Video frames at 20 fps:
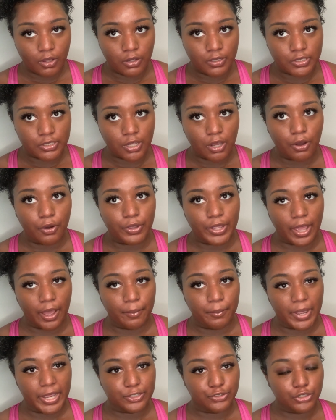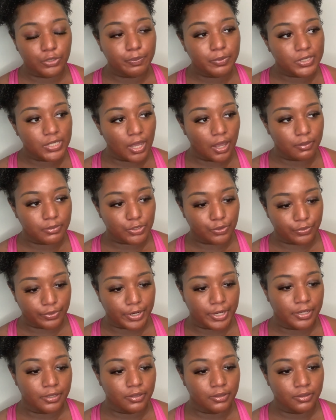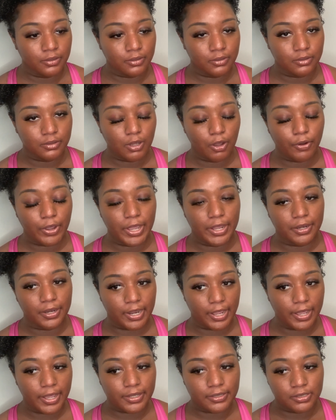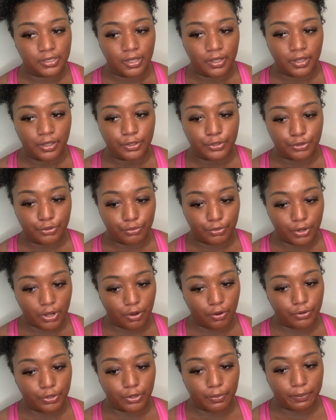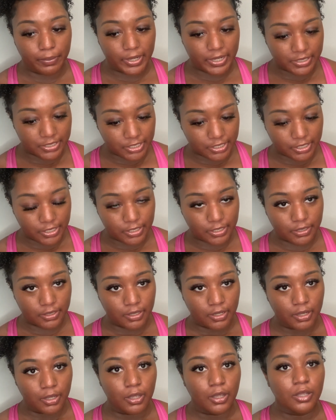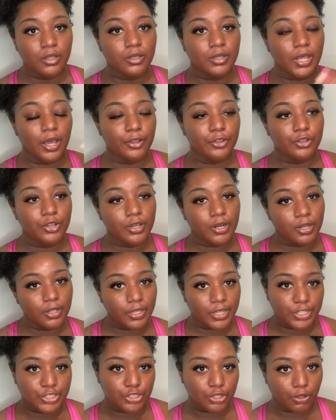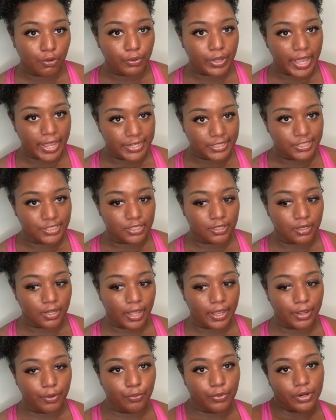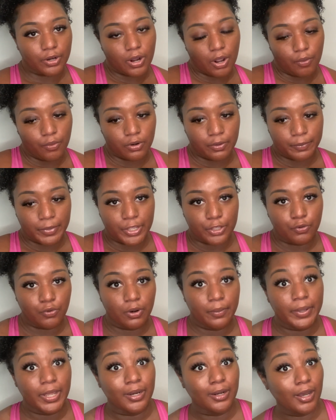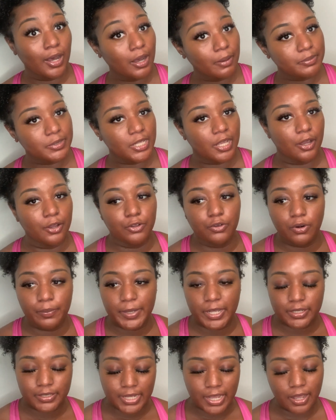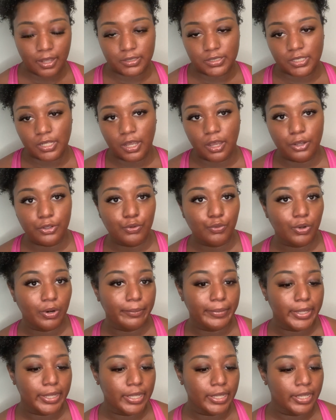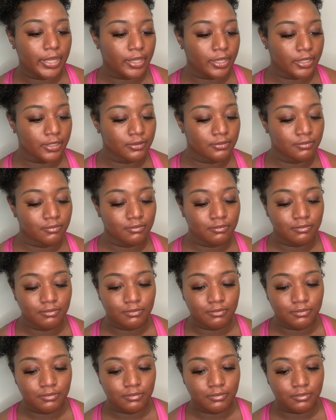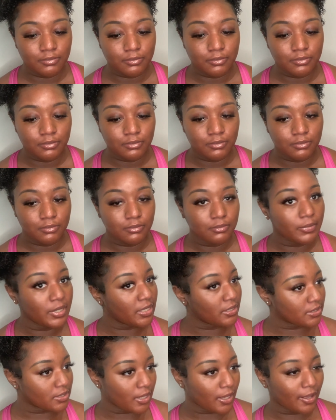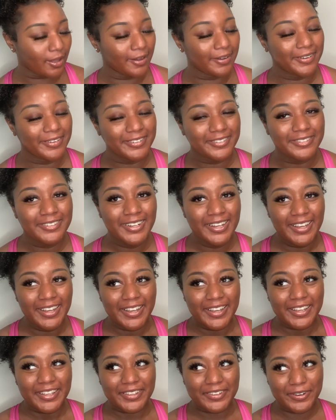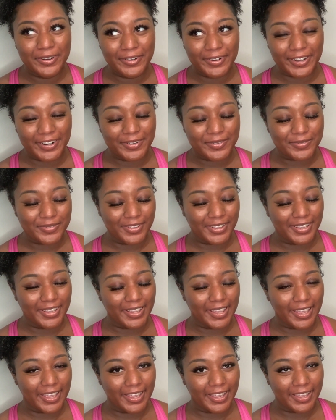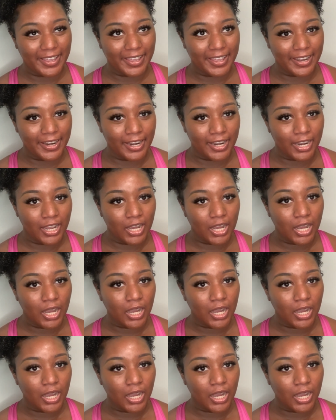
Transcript: So yeah, make triple times the rent. Okay, next, you know your budget. Now you're gonna look at your location. Like, where do I want to be? You want to be in uptown? You want to be in downtown? You want to be in midtown? You want to be in,